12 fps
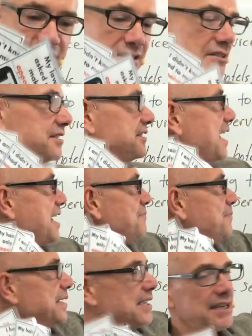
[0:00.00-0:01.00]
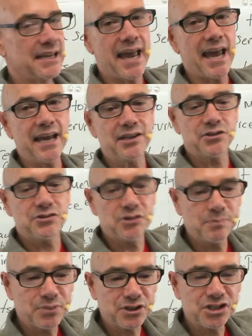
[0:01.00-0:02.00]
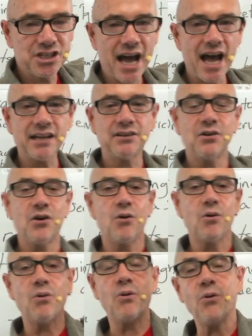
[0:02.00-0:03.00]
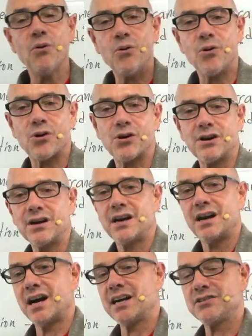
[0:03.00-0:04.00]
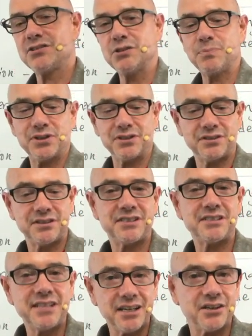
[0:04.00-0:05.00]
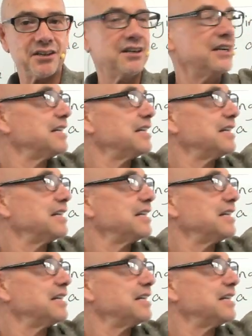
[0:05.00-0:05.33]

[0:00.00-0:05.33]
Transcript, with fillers: send me a super chat or a super sticker